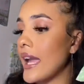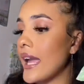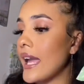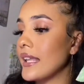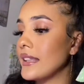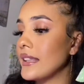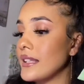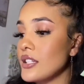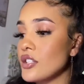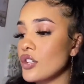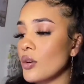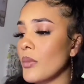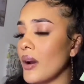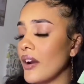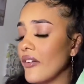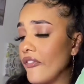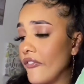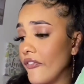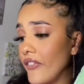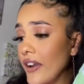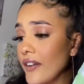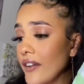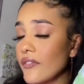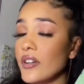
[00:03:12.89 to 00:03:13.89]
And these are my
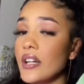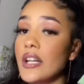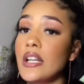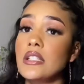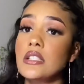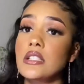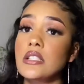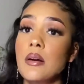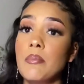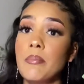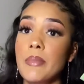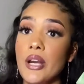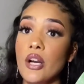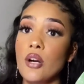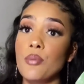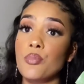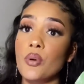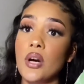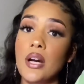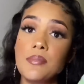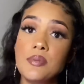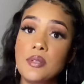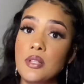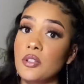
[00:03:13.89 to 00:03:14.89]
favorite makeup
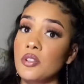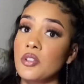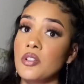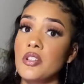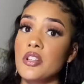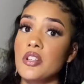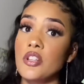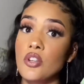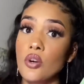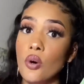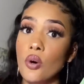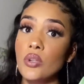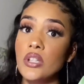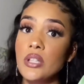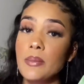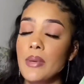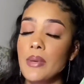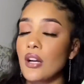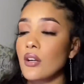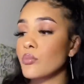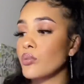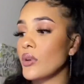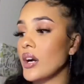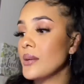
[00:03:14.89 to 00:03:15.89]
wipes, literally the only
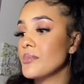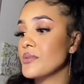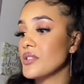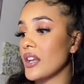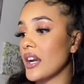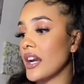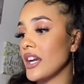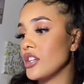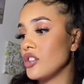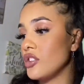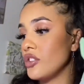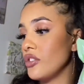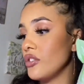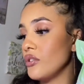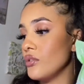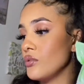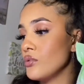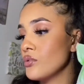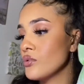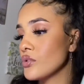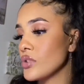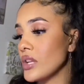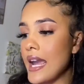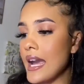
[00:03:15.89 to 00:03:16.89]
makeup wipes that I
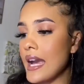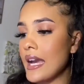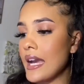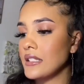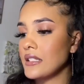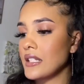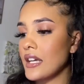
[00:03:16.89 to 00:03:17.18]
use. And